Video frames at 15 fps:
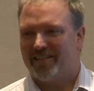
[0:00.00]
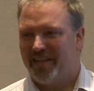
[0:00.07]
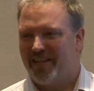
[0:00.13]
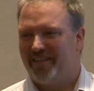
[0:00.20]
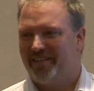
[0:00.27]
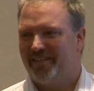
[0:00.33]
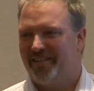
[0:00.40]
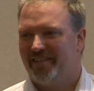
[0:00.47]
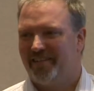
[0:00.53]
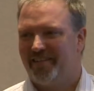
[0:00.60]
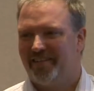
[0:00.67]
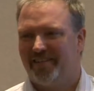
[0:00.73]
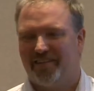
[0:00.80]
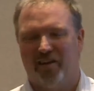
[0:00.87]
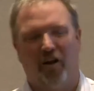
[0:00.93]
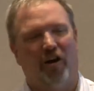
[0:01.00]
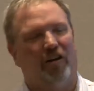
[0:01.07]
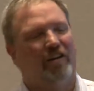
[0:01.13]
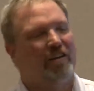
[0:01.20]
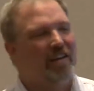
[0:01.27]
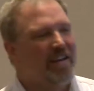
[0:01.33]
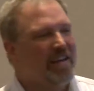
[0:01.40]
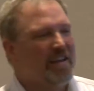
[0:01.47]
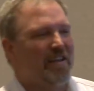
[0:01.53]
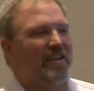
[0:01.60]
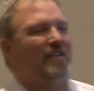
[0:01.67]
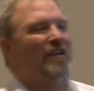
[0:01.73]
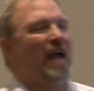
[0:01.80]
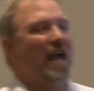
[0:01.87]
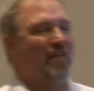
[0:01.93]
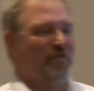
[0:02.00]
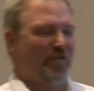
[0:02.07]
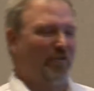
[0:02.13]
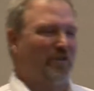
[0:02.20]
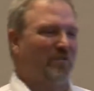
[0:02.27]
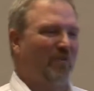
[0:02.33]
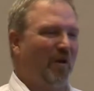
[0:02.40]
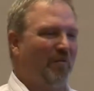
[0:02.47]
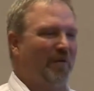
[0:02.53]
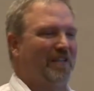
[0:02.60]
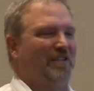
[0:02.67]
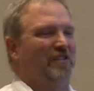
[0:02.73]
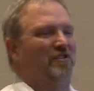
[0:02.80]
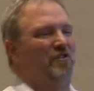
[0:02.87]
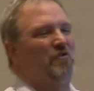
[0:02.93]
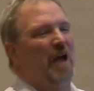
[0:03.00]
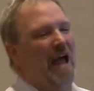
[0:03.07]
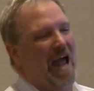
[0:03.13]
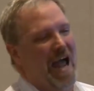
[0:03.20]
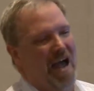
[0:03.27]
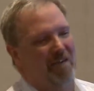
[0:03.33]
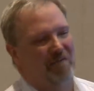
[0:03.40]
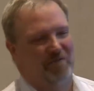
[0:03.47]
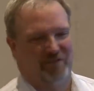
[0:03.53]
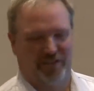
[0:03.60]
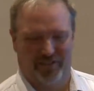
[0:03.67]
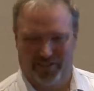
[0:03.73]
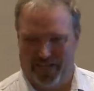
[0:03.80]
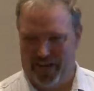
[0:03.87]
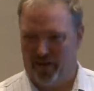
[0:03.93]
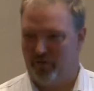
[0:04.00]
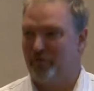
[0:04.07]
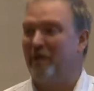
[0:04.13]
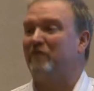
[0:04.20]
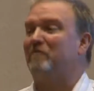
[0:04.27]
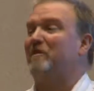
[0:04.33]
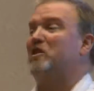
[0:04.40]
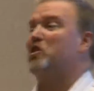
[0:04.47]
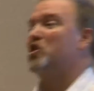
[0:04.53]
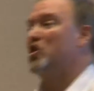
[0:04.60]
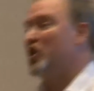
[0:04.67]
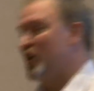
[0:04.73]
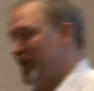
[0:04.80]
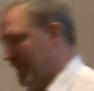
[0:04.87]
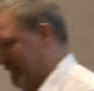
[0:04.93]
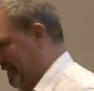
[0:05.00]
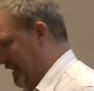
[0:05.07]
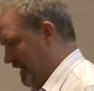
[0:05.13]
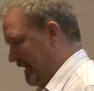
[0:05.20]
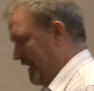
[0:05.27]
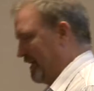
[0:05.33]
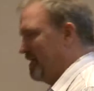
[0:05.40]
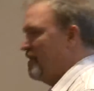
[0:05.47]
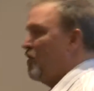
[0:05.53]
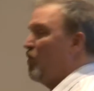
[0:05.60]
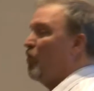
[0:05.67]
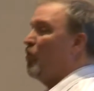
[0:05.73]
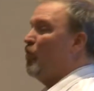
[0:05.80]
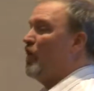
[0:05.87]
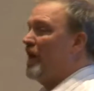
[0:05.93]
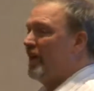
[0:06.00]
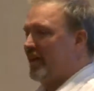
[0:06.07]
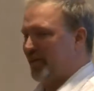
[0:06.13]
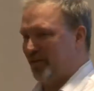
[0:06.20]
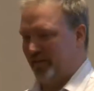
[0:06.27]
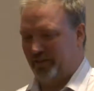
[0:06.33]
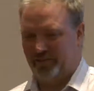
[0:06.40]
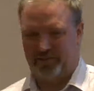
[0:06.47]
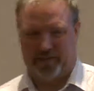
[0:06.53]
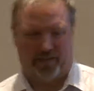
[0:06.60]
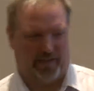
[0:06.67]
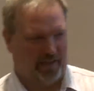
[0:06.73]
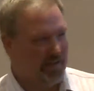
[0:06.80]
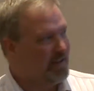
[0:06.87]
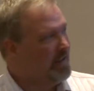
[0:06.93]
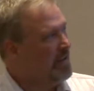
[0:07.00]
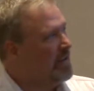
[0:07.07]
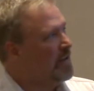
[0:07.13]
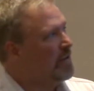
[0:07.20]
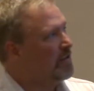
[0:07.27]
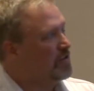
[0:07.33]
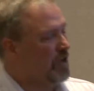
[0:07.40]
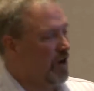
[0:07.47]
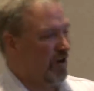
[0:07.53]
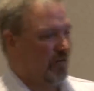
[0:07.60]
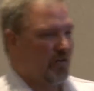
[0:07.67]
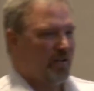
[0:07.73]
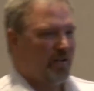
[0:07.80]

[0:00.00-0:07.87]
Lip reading: it? Oh, if you're a small business, you have to sell. You have to be good at selling, really good at selling. So,